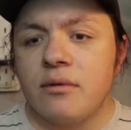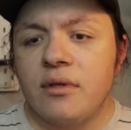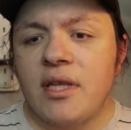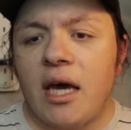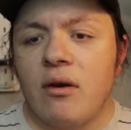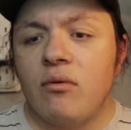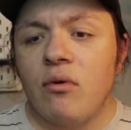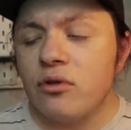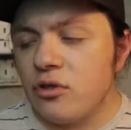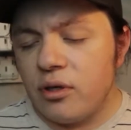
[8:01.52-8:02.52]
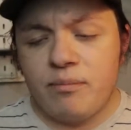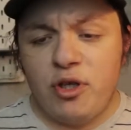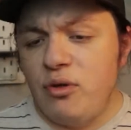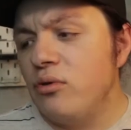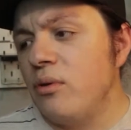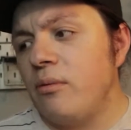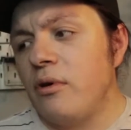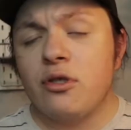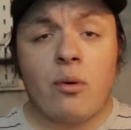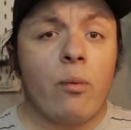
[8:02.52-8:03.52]
to that alternate
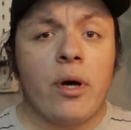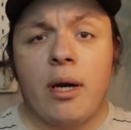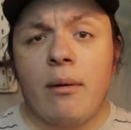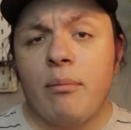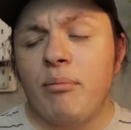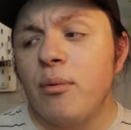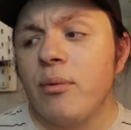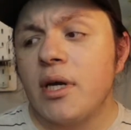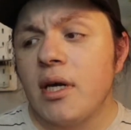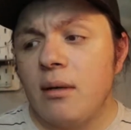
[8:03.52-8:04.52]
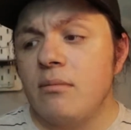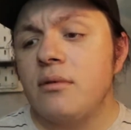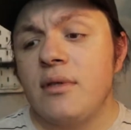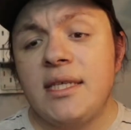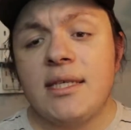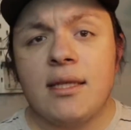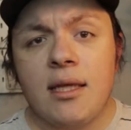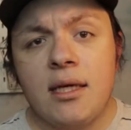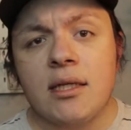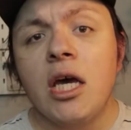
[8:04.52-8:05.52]
universe or whatever, but when it comes to these
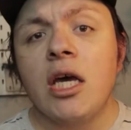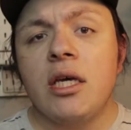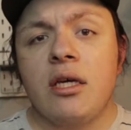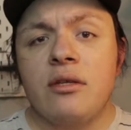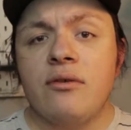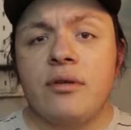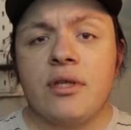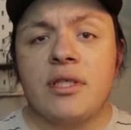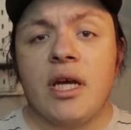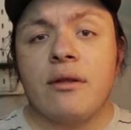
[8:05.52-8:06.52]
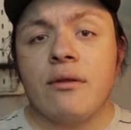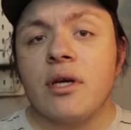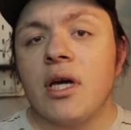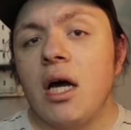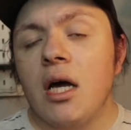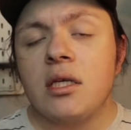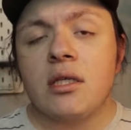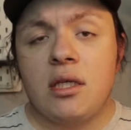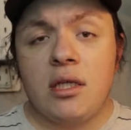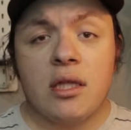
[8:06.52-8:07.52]
things, you need to understand, look,
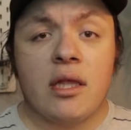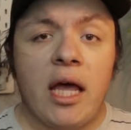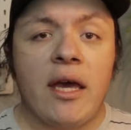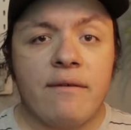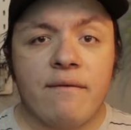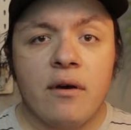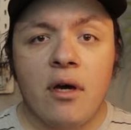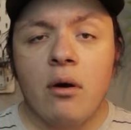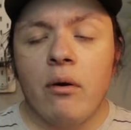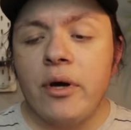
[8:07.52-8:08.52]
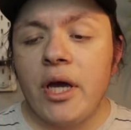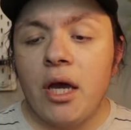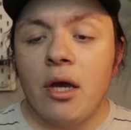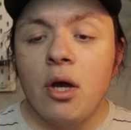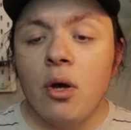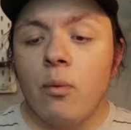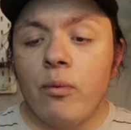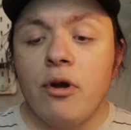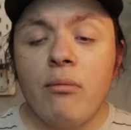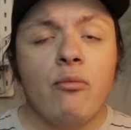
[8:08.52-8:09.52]
us in life, okay,
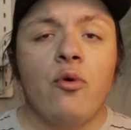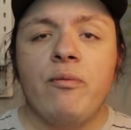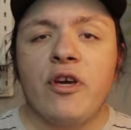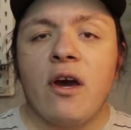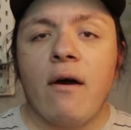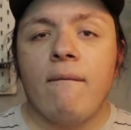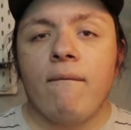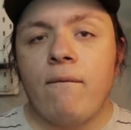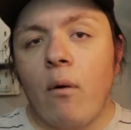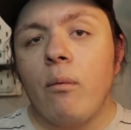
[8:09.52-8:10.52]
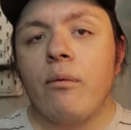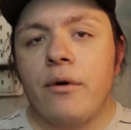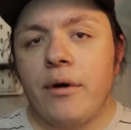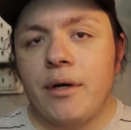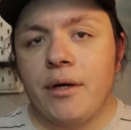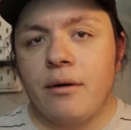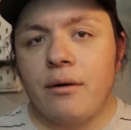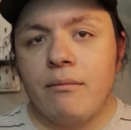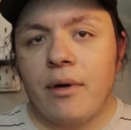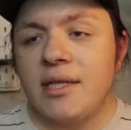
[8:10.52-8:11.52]
we are moving forward,
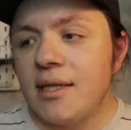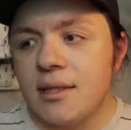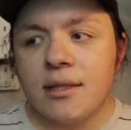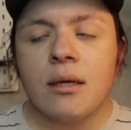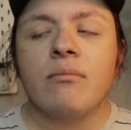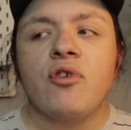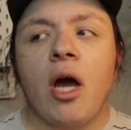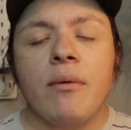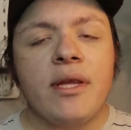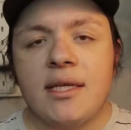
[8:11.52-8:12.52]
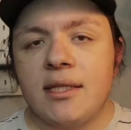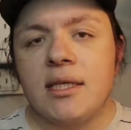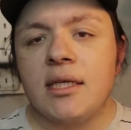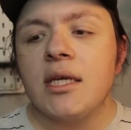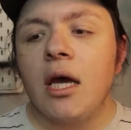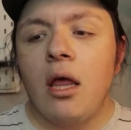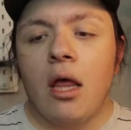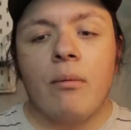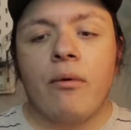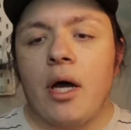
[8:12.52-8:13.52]
right? Does time travel exist?
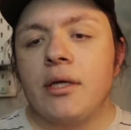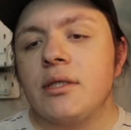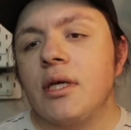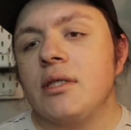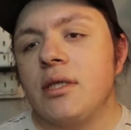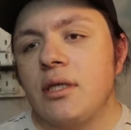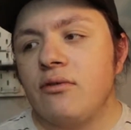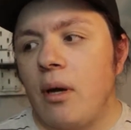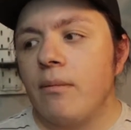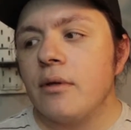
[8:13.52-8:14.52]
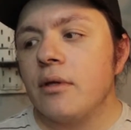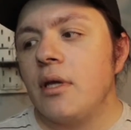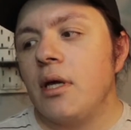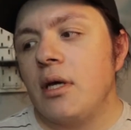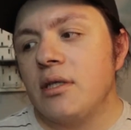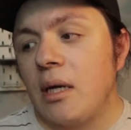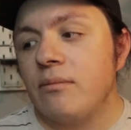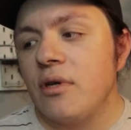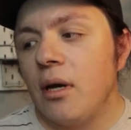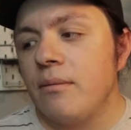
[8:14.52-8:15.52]
Albert Einstein said time
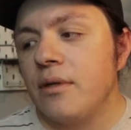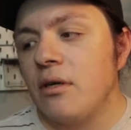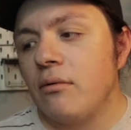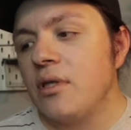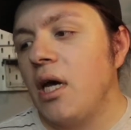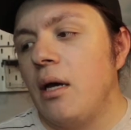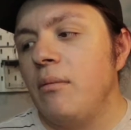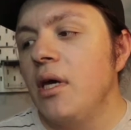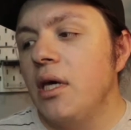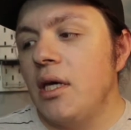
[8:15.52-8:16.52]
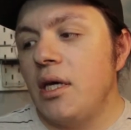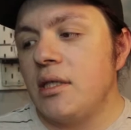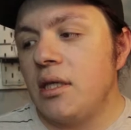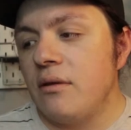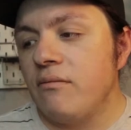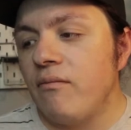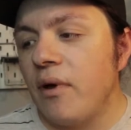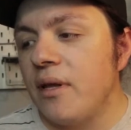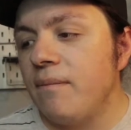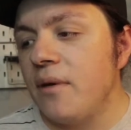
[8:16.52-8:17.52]
traveling or time is
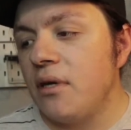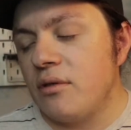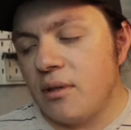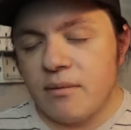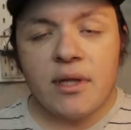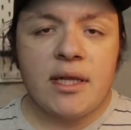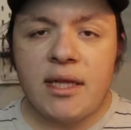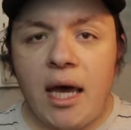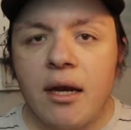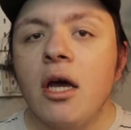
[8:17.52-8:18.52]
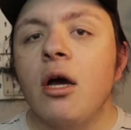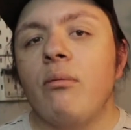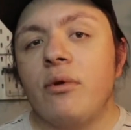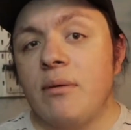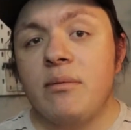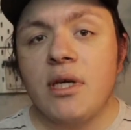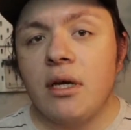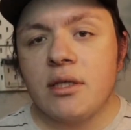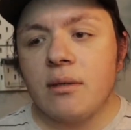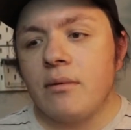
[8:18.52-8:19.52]
irrelevant or something like that. Well, let me tell
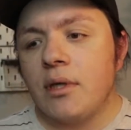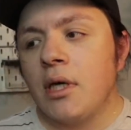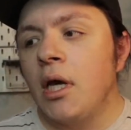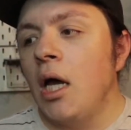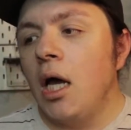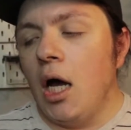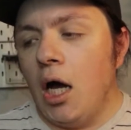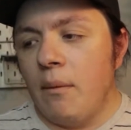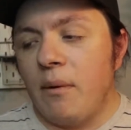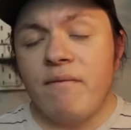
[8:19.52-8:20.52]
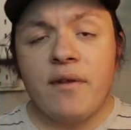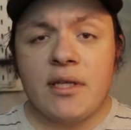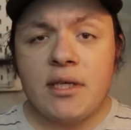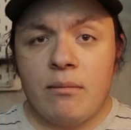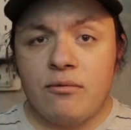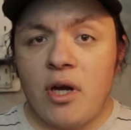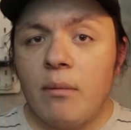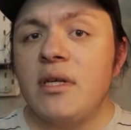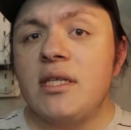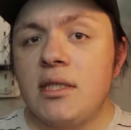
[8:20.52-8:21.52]
you something. I feel like time
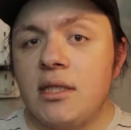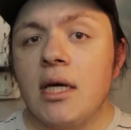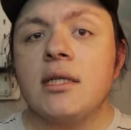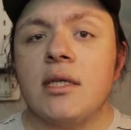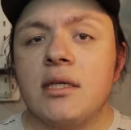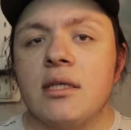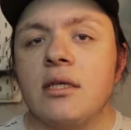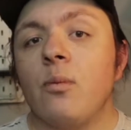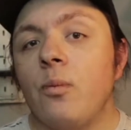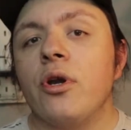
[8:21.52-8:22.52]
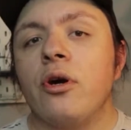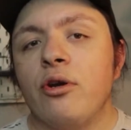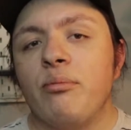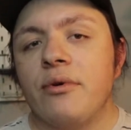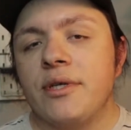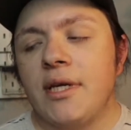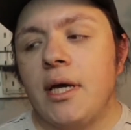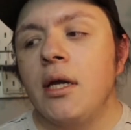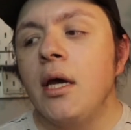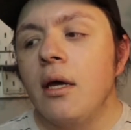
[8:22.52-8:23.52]
traveling does exist
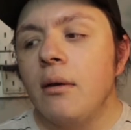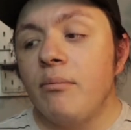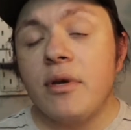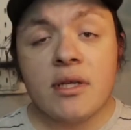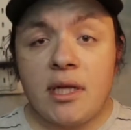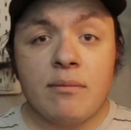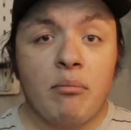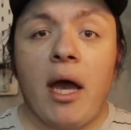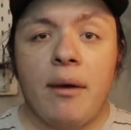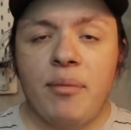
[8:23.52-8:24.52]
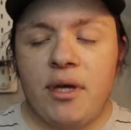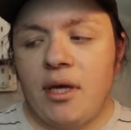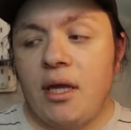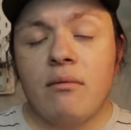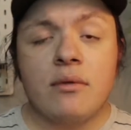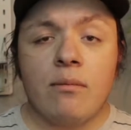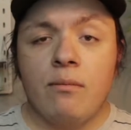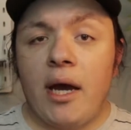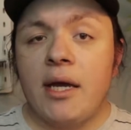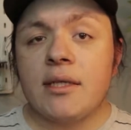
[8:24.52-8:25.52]
100%, because that's my opinion. And the reason
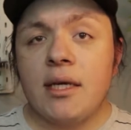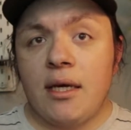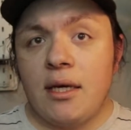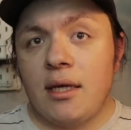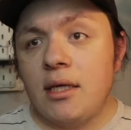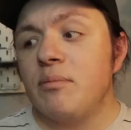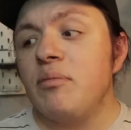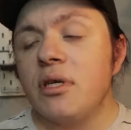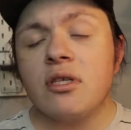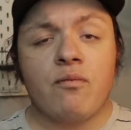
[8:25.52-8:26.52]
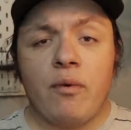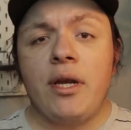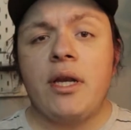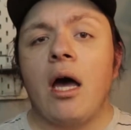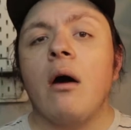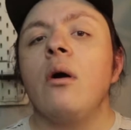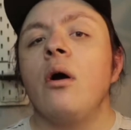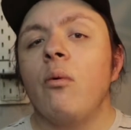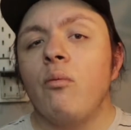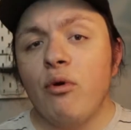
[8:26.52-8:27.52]
why I say it is because right now
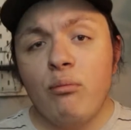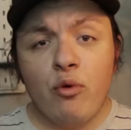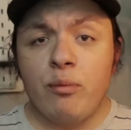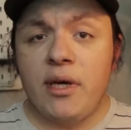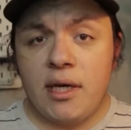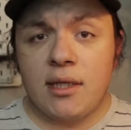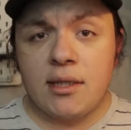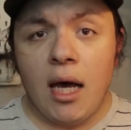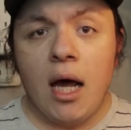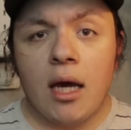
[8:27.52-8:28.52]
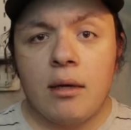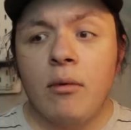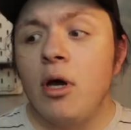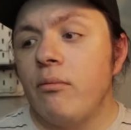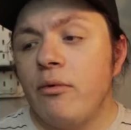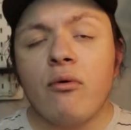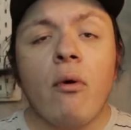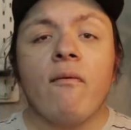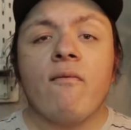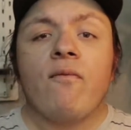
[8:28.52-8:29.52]
we're moving in time. We're
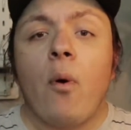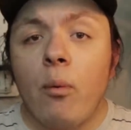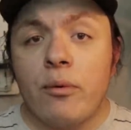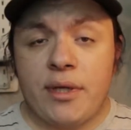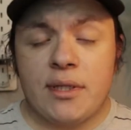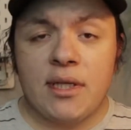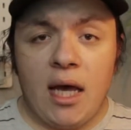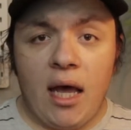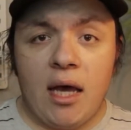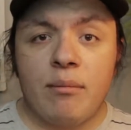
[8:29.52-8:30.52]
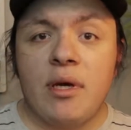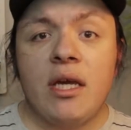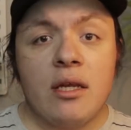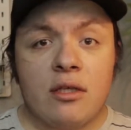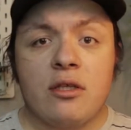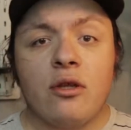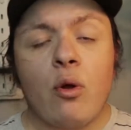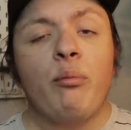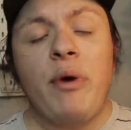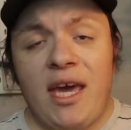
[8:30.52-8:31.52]
going forward in time in a
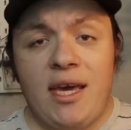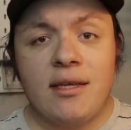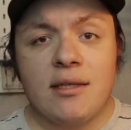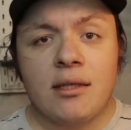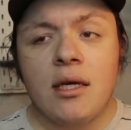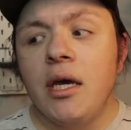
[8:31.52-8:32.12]
slow pace.